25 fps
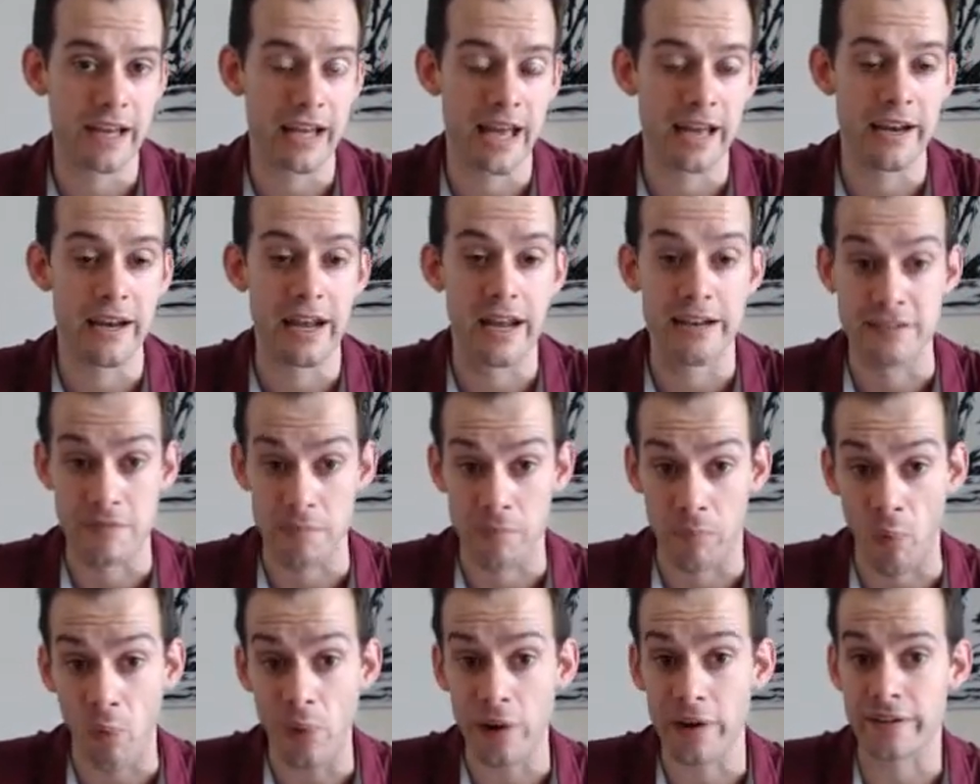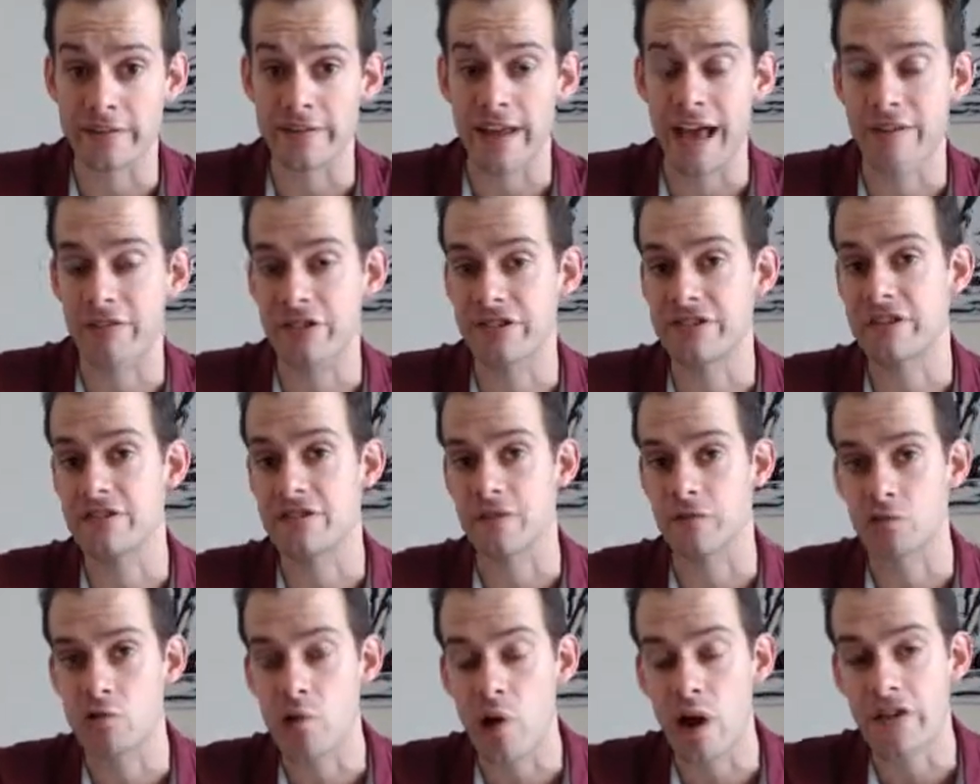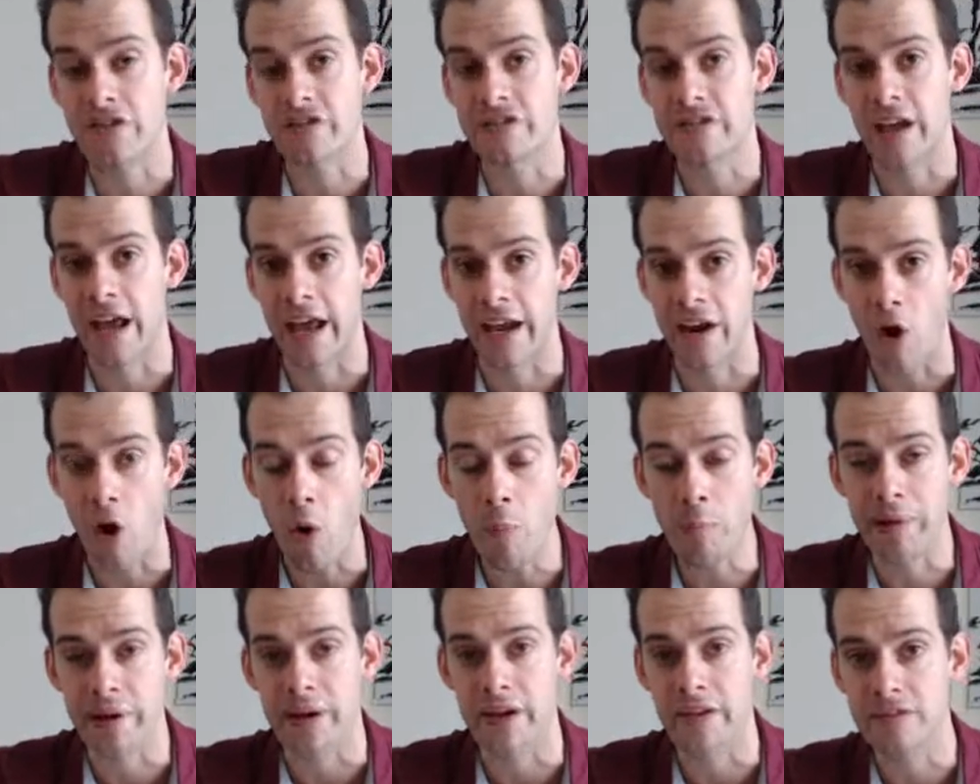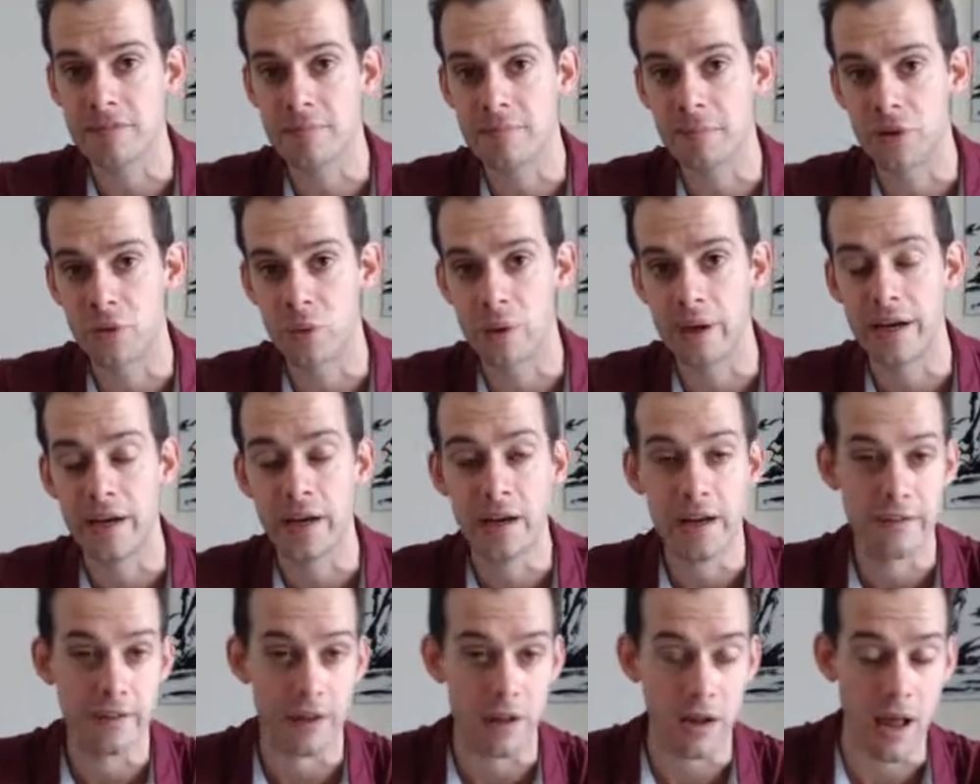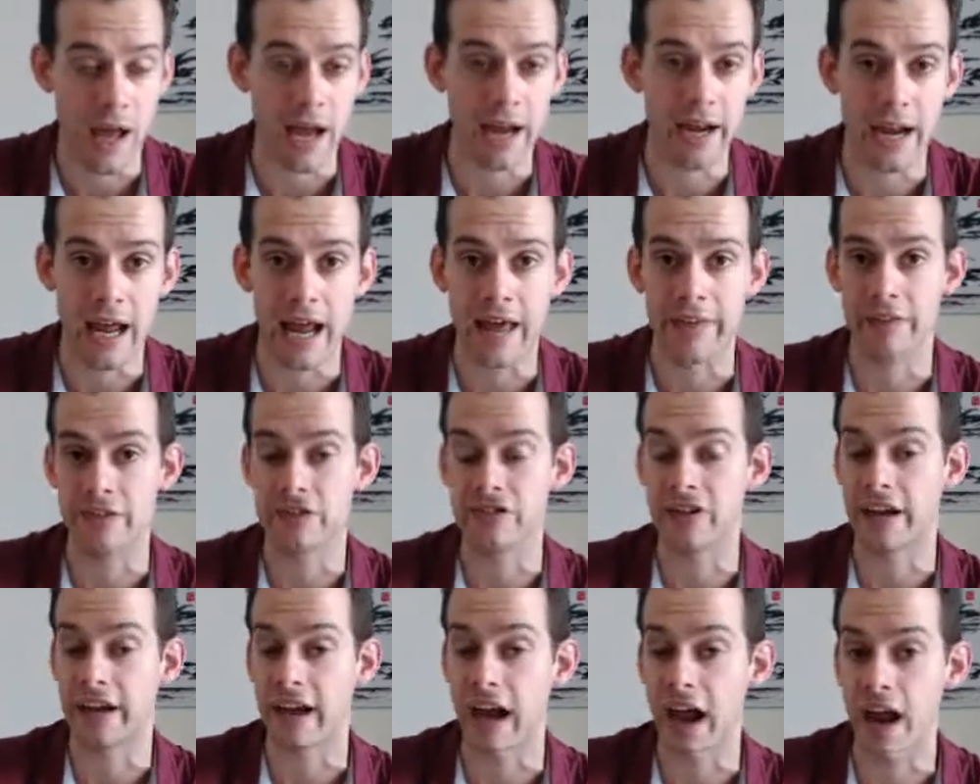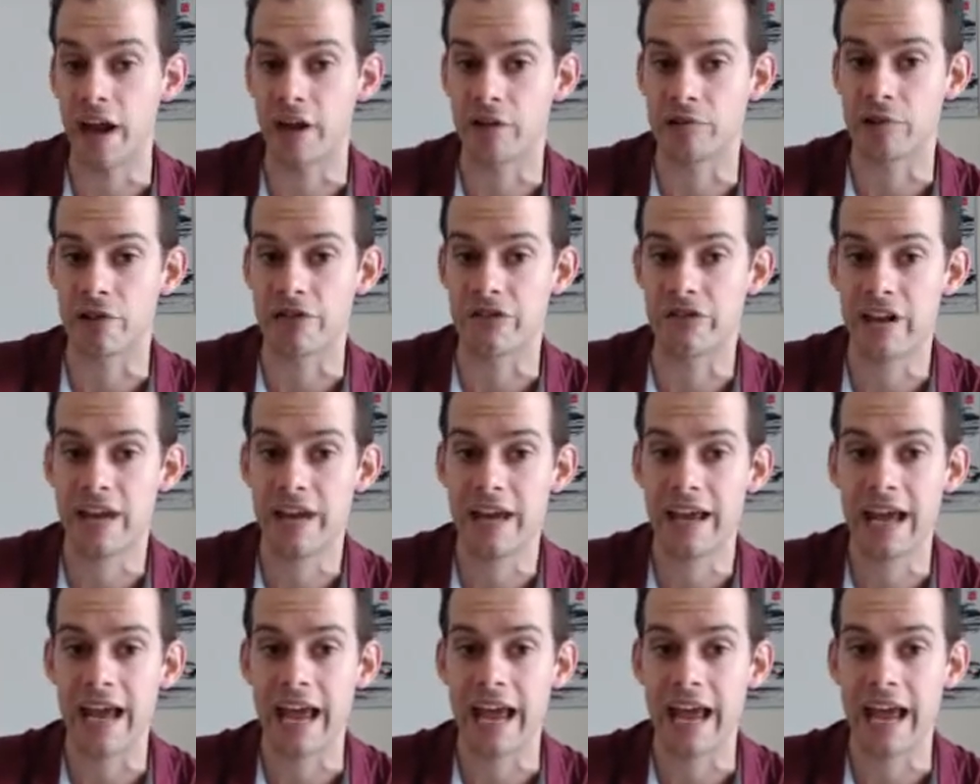And it's important to have a sense of trust and openness between the client and the psychiatrist.